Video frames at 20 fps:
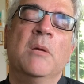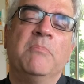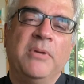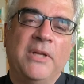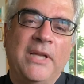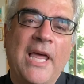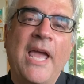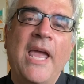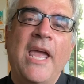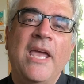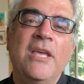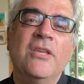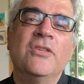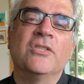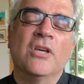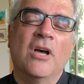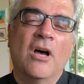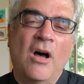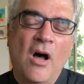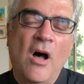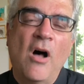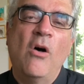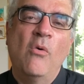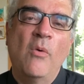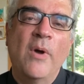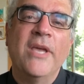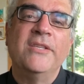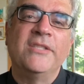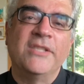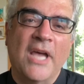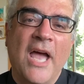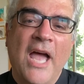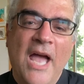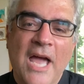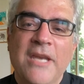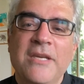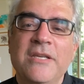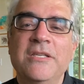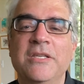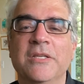Plagues always
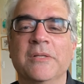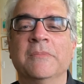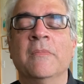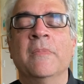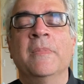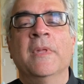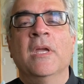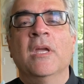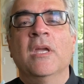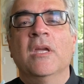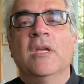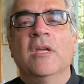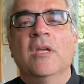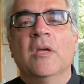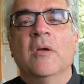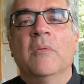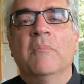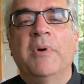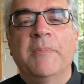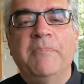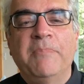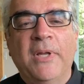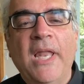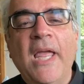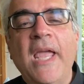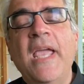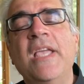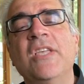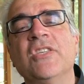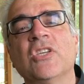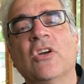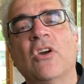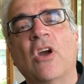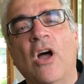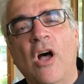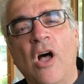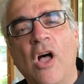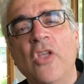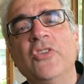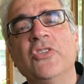end. But plagues are
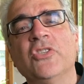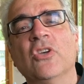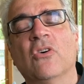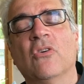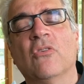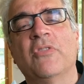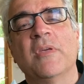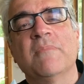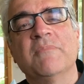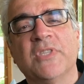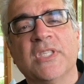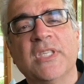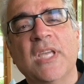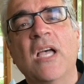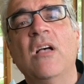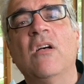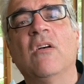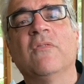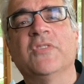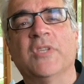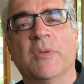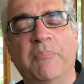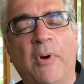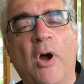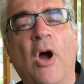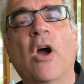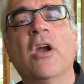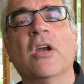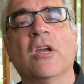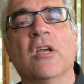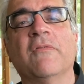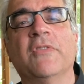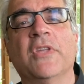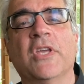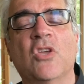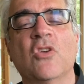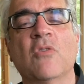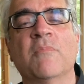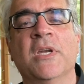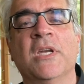also themselves a part of the
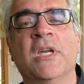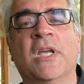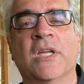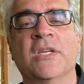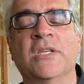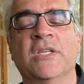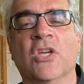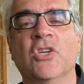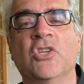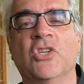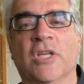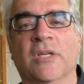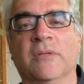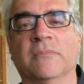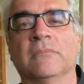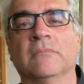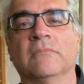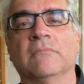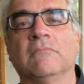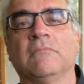human condition.